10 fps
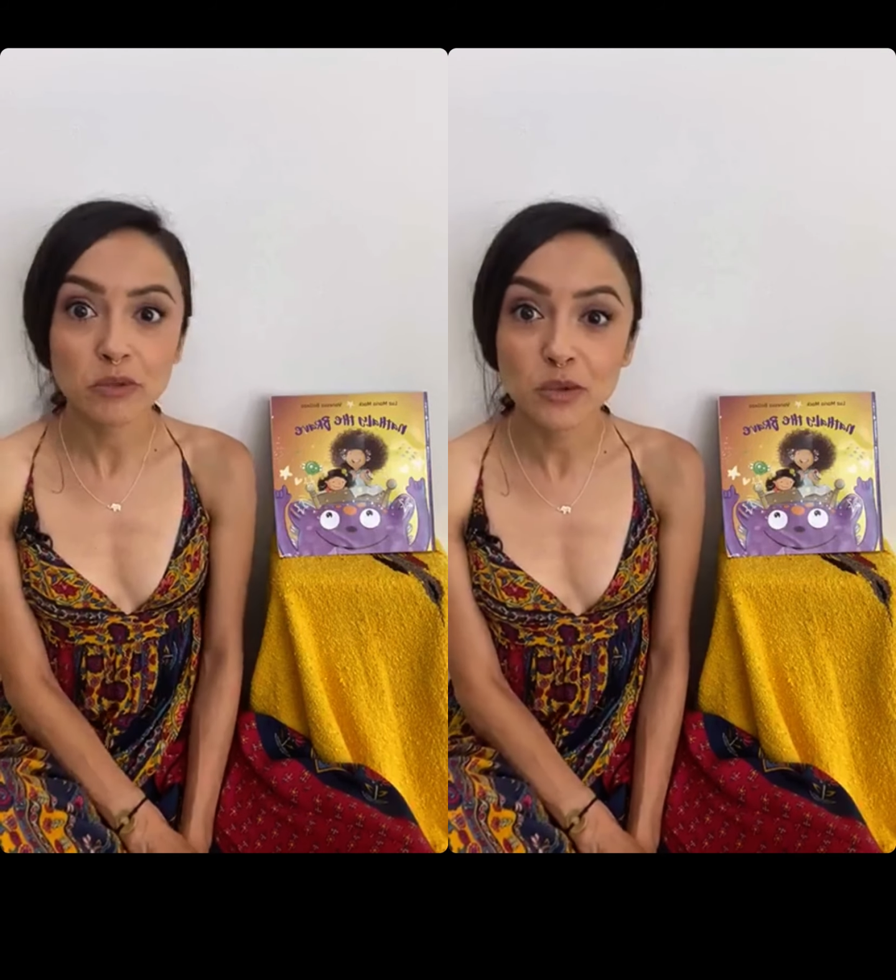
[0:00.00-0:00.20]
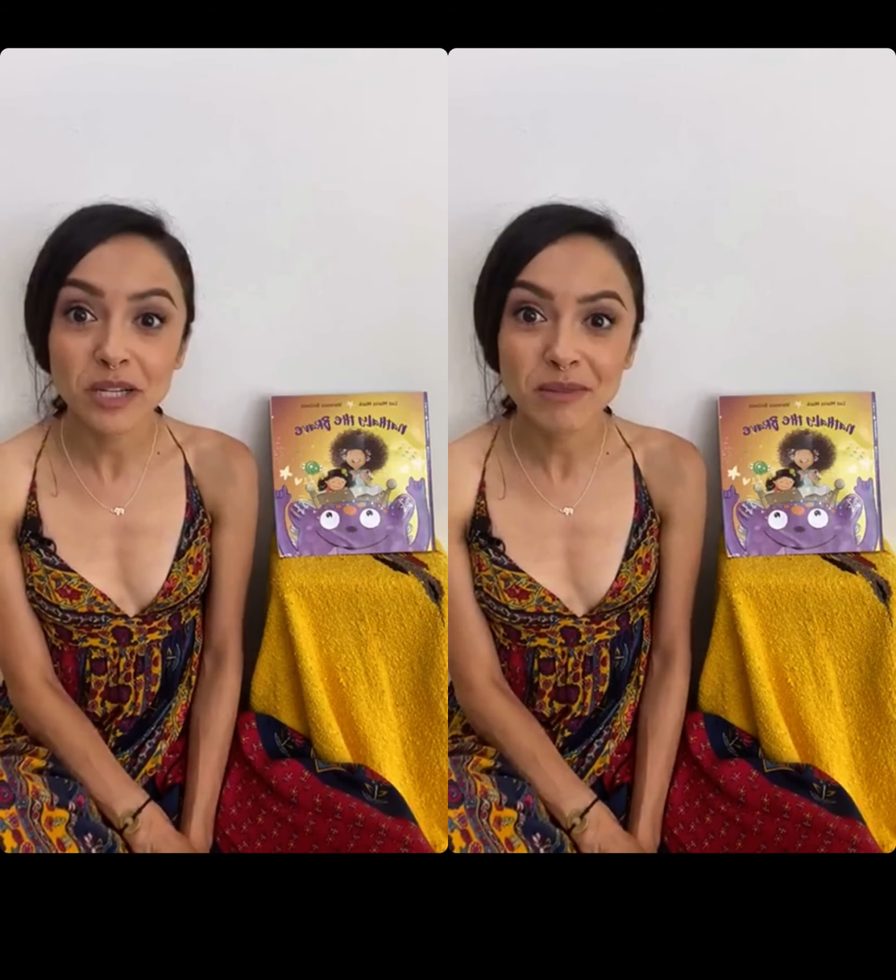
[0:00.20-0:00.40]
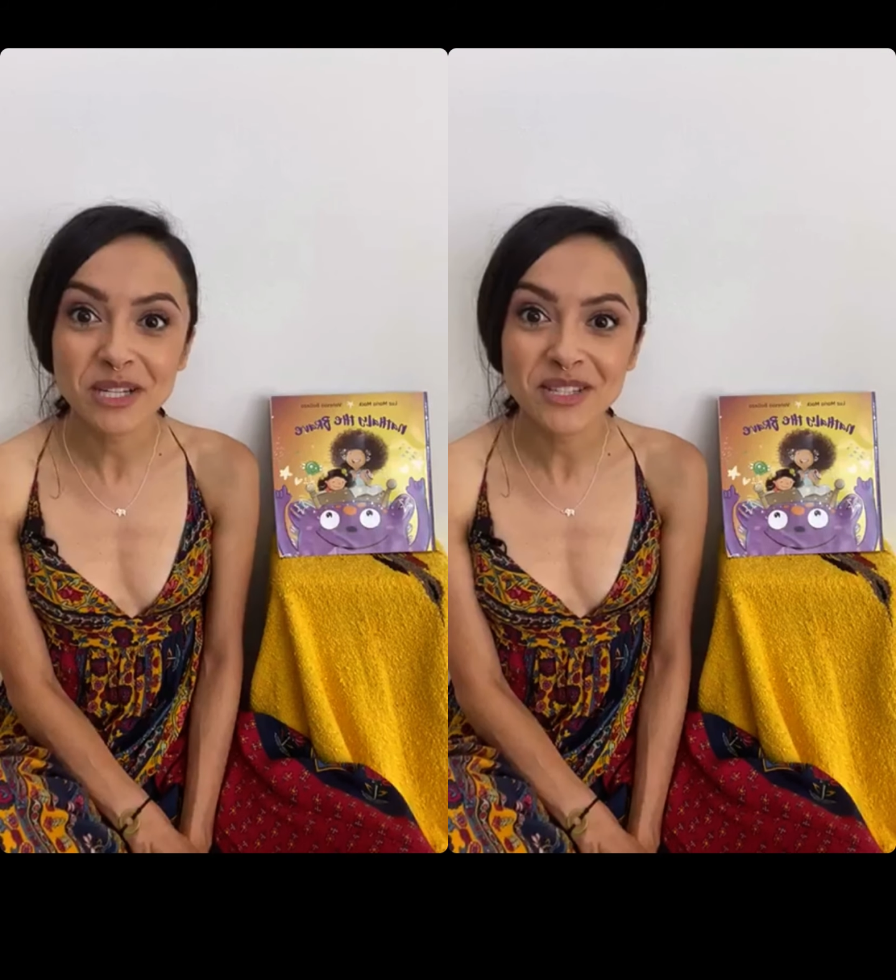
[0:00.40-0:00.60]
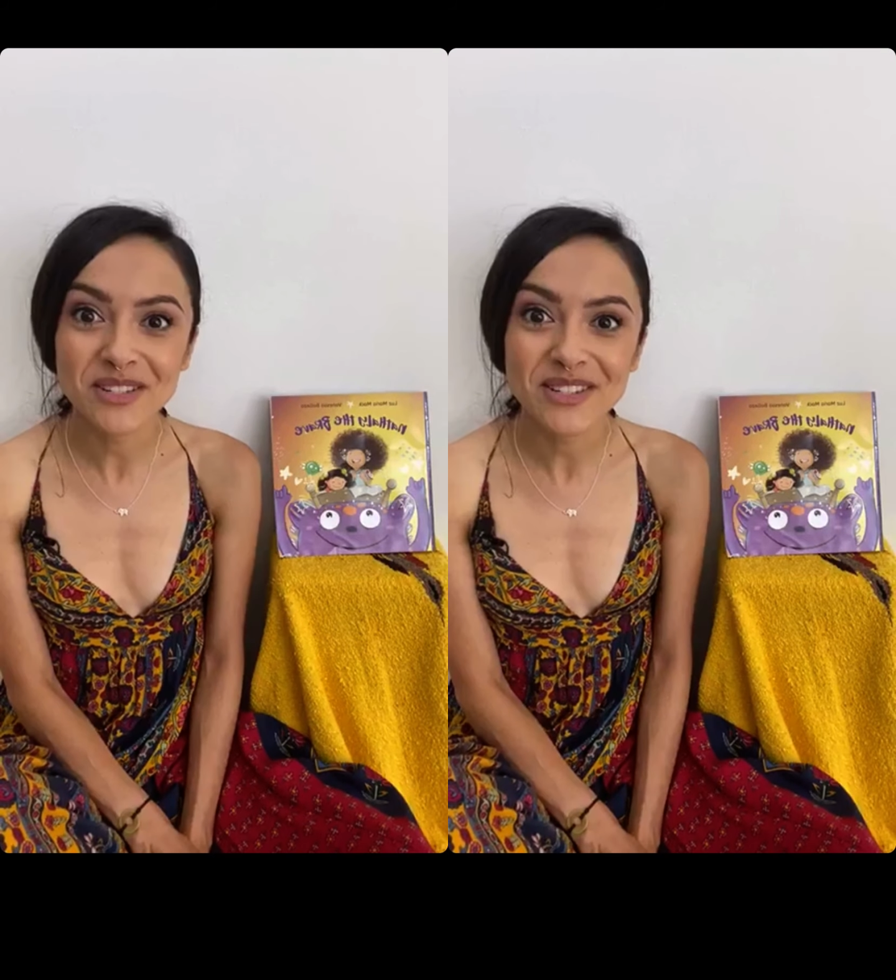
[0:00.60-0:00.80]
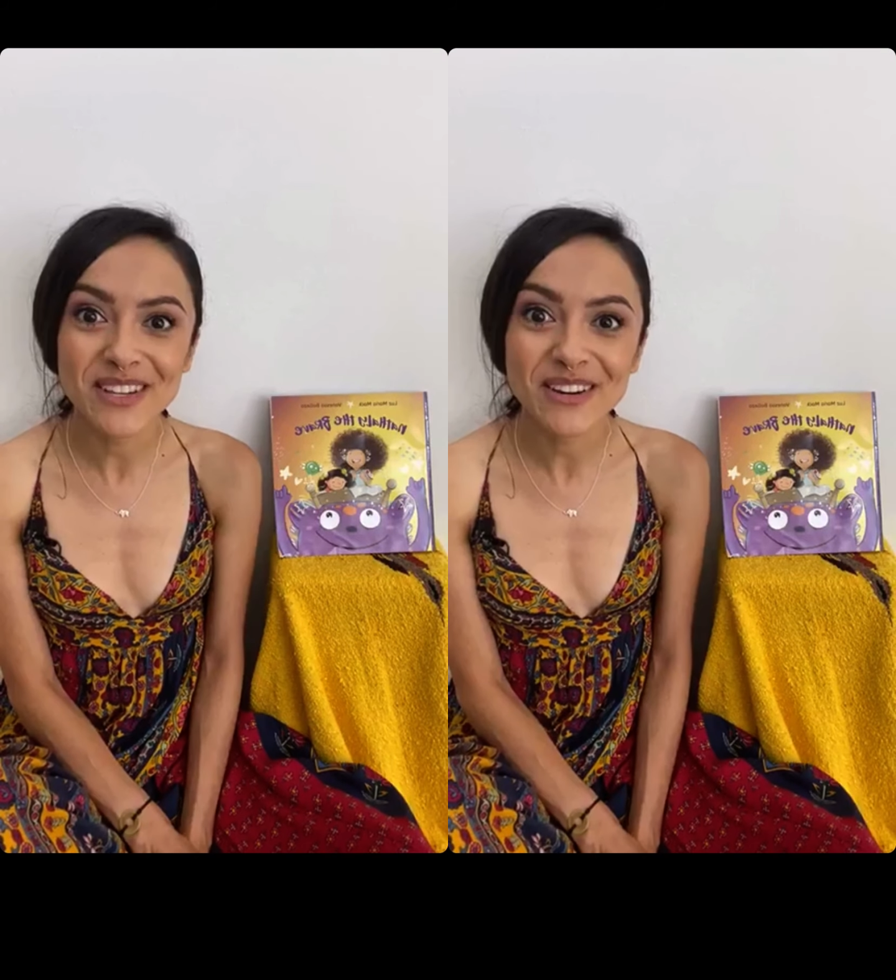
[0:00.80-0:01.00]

20 minutes or so,